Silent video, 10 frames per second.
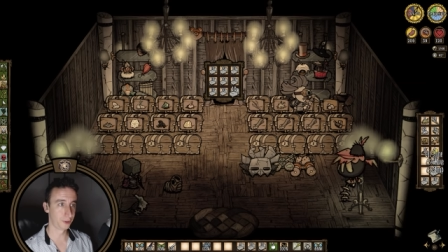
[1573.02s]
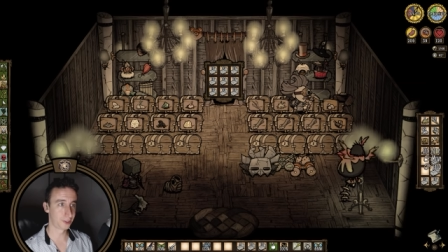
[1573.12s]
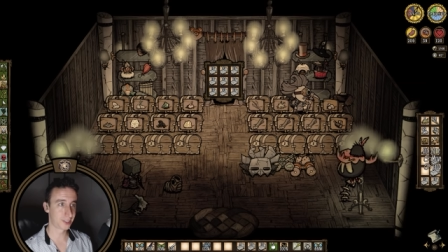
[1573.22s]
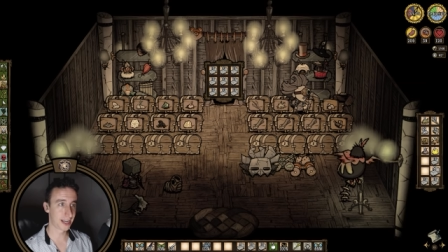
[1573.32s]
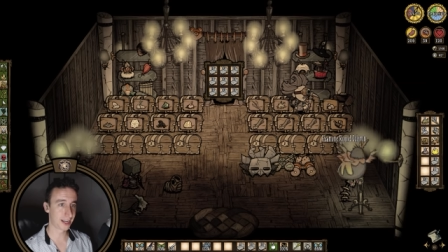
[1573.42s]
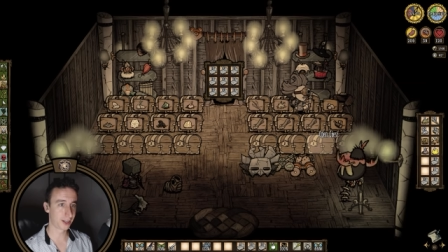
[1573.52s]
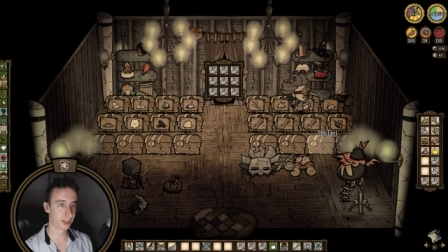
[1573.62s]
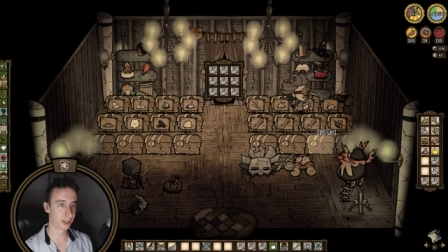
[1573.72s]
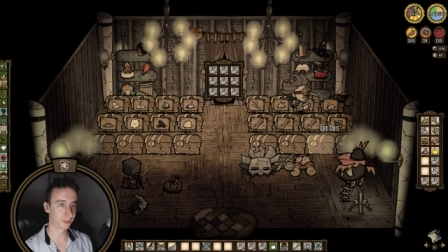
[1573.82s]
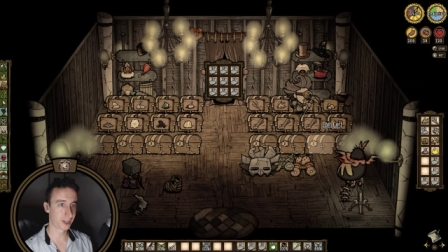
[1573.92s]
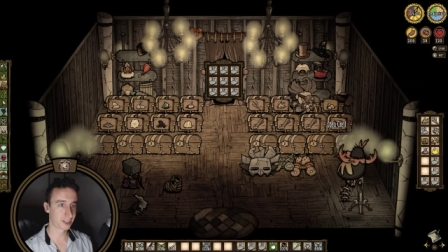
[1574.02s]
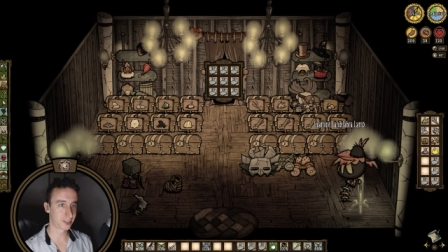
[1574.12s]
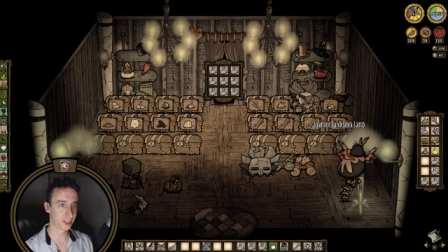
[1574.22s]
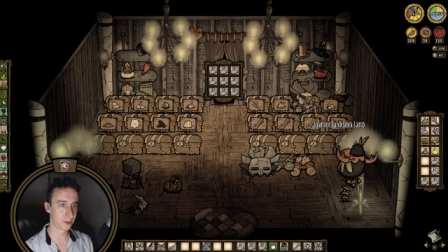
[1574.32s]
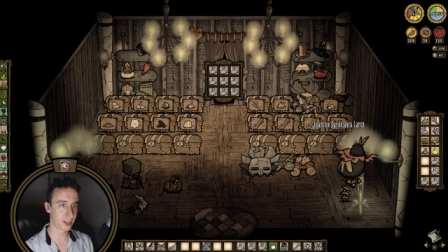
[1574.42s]
Full stack of
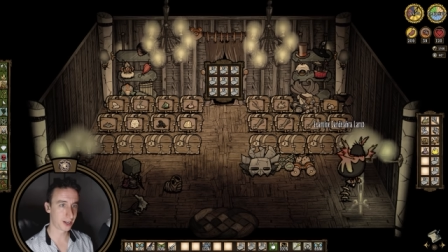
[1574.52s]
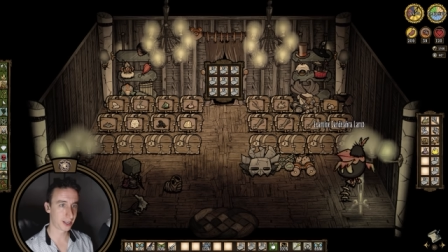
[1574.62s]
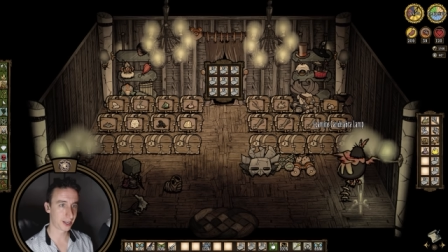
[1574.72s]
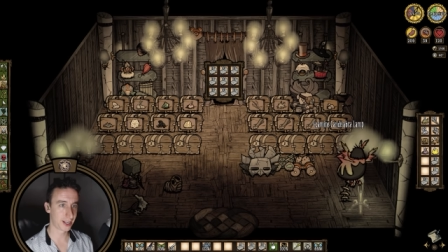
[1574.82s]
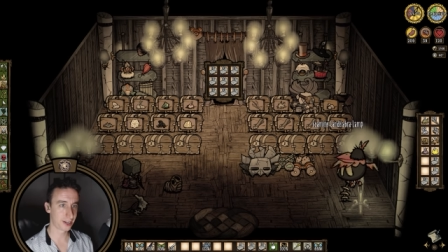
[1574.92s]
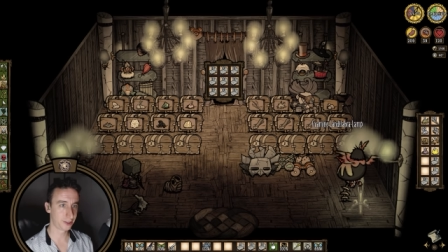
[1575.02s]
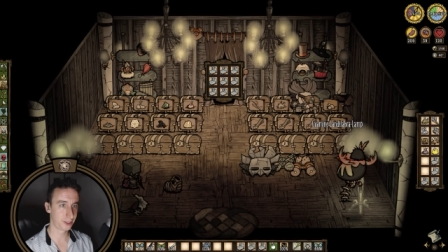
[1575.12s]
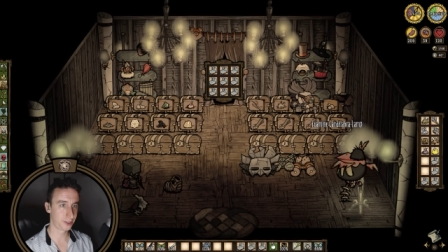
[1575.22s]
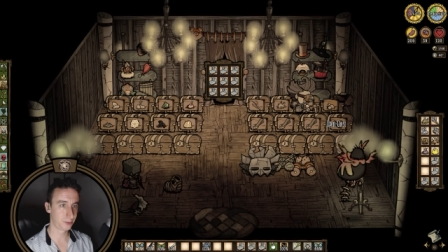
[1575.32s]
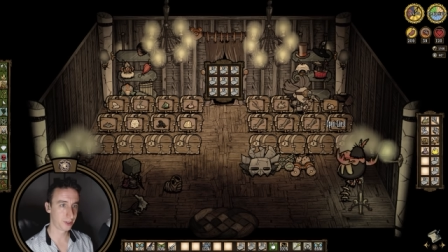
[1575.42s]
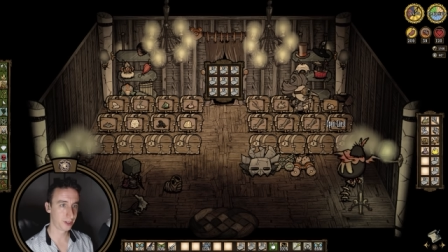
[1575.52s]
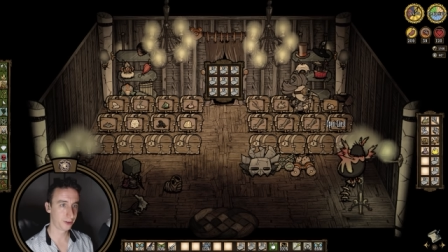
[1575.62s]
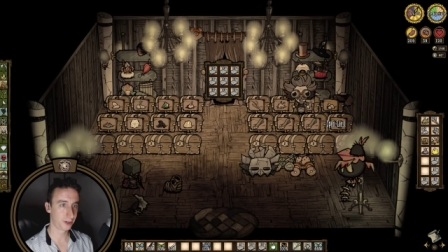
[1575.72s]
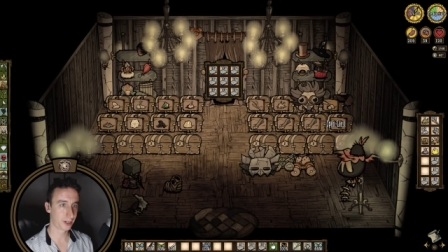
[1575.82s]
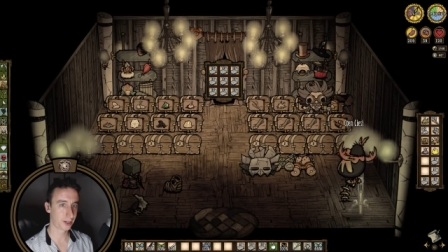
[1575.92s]
cut stone, and I could actually do
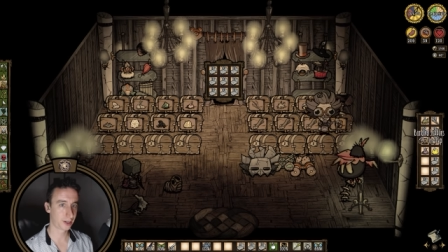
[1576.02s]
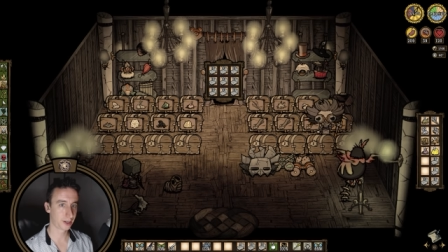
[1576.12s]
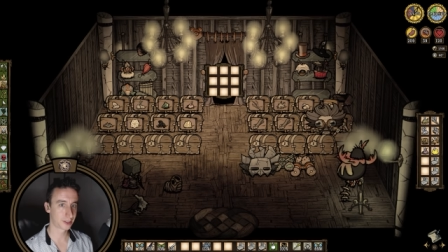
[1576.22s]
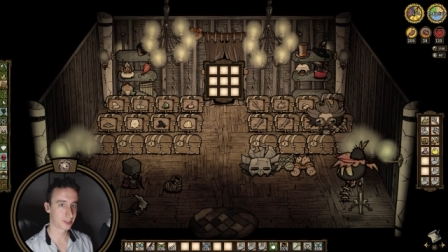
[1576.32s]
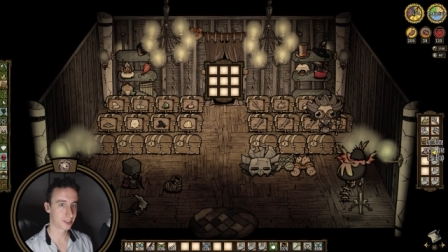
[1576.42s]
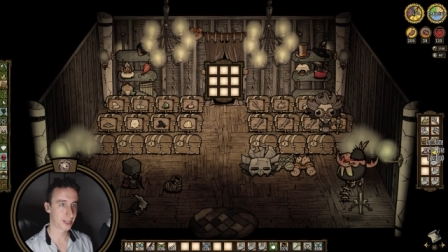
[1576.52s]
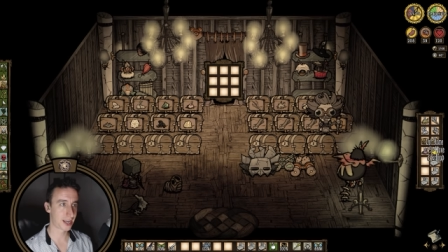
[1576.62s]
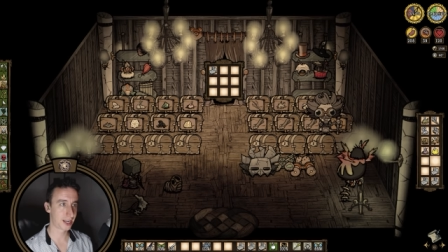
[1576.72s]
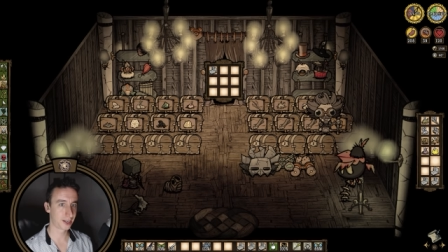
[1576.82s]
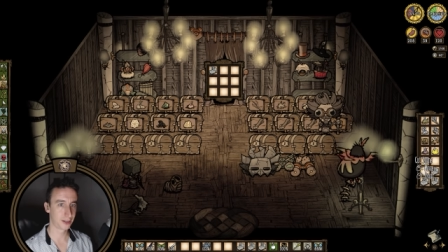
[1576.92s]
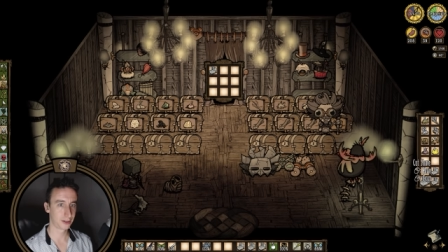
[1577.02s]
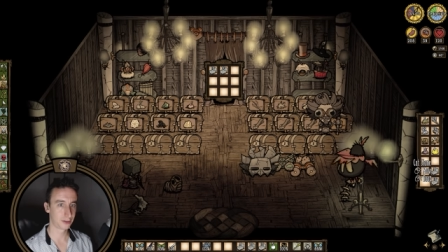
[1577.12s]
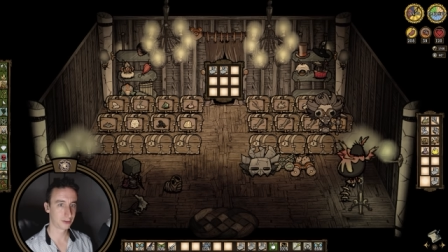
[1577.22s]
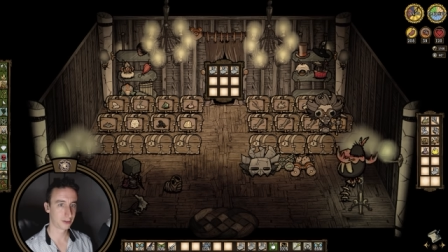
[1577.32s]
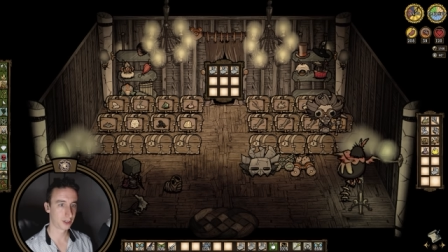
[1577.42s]
another stack,
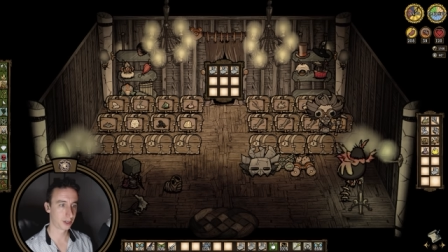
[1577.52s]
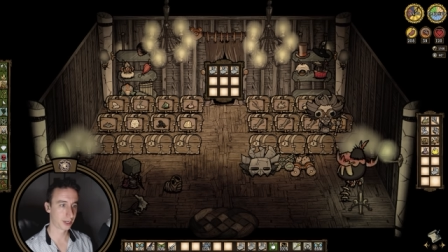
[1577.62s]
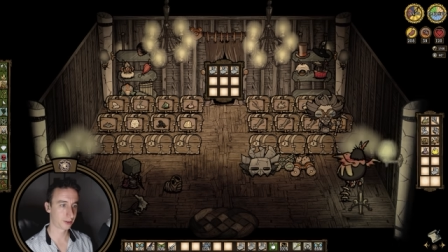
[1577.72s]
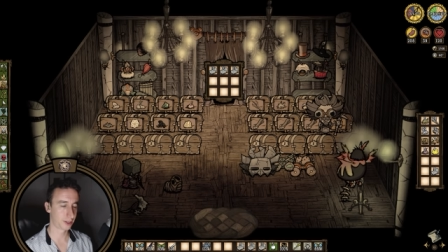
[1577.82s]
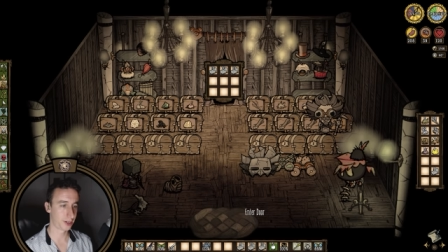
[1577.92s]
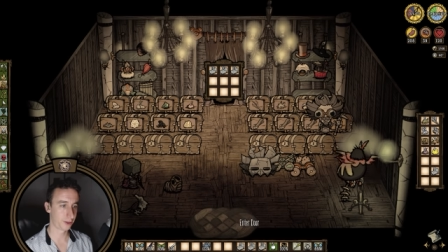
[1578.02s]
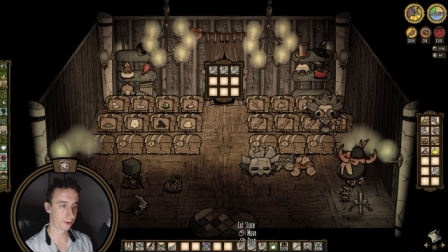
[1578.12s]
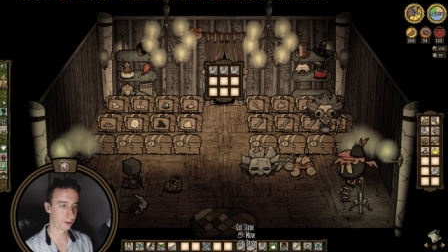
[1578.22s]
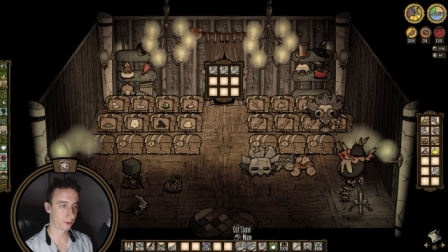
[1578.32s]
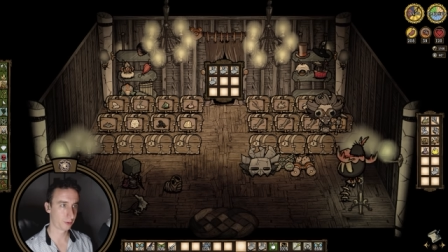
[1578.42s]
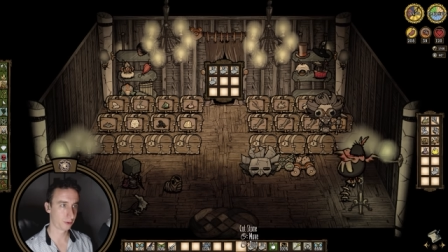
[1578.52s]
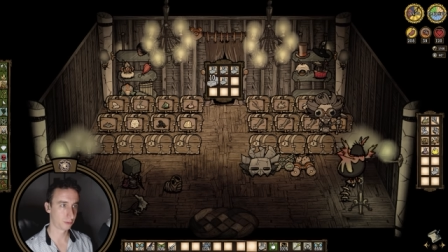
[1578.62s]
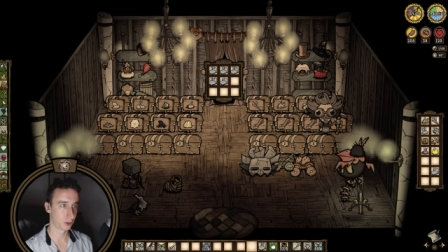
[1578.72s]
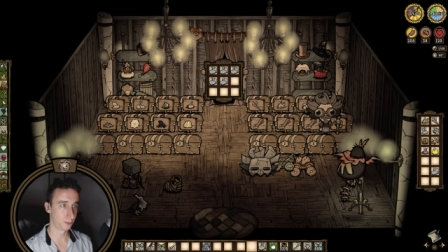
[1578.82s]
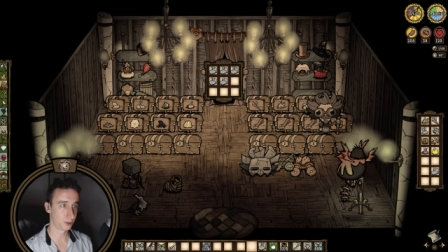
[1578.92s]
or another
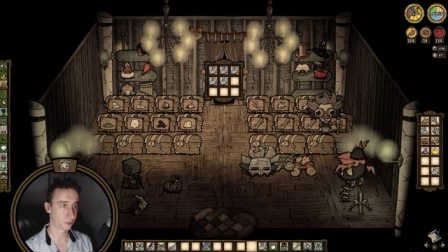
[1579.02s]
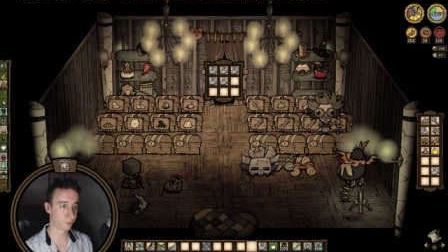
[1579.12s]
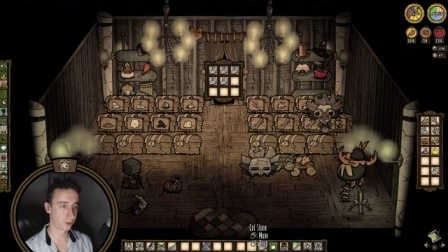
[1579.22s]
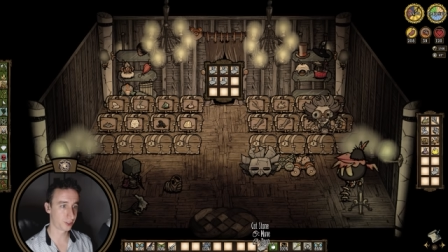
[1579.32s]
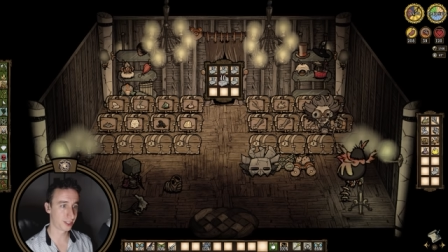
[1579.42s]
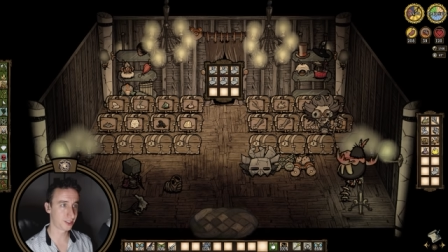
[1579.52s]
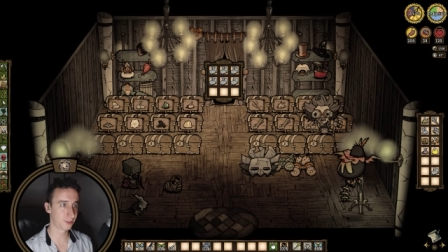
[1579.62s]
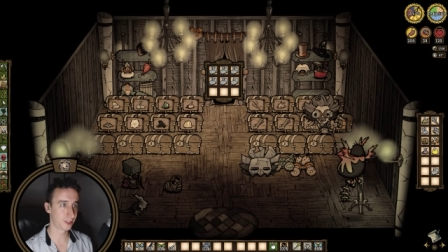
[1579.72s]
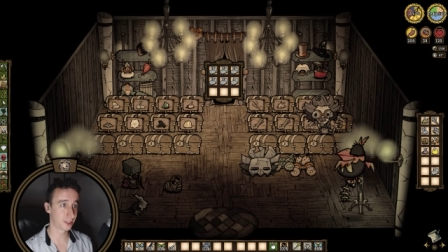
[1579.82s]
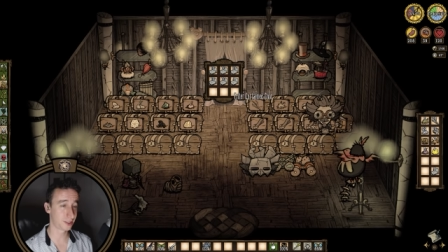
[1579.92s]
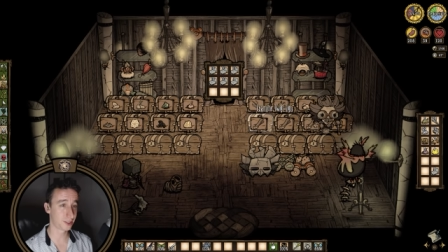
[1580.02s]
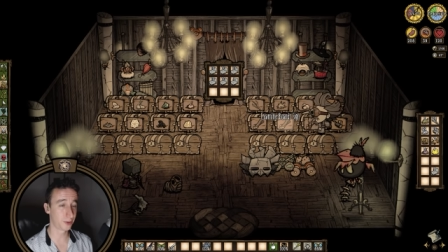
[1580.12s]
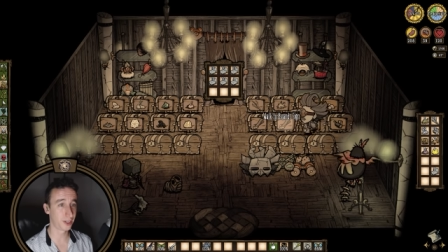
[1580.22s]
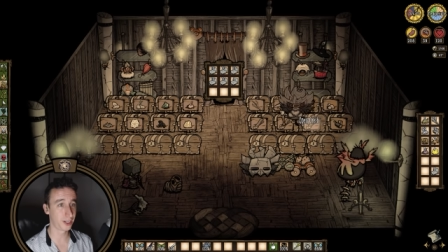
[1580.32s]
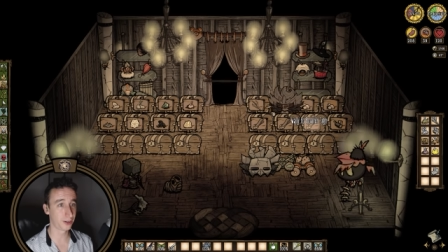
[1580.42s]
almost full chest of cut
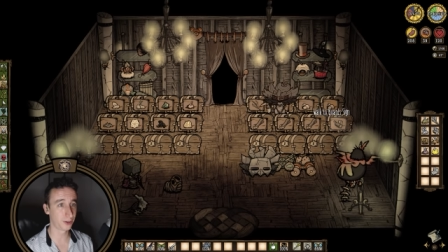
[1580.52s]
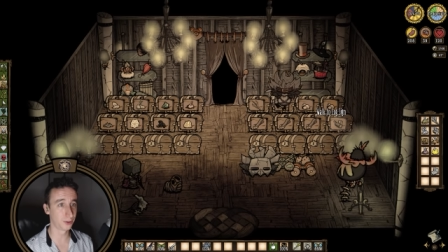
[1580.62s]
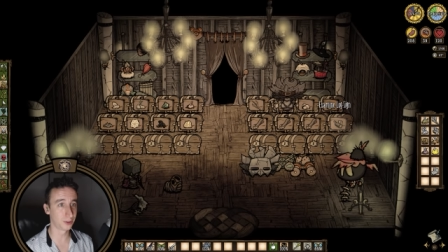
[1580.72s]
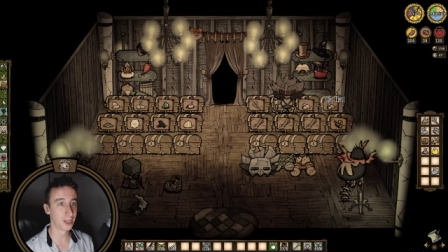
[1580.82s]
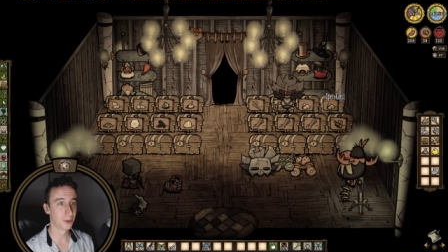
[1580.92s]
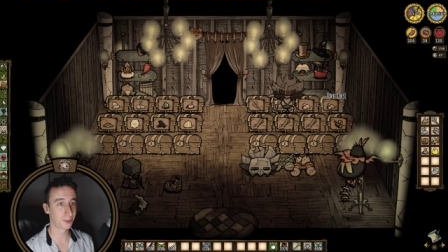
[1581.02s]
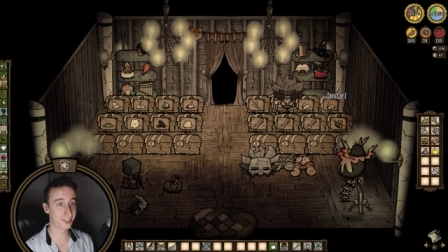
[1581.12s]
stone in here. Cool.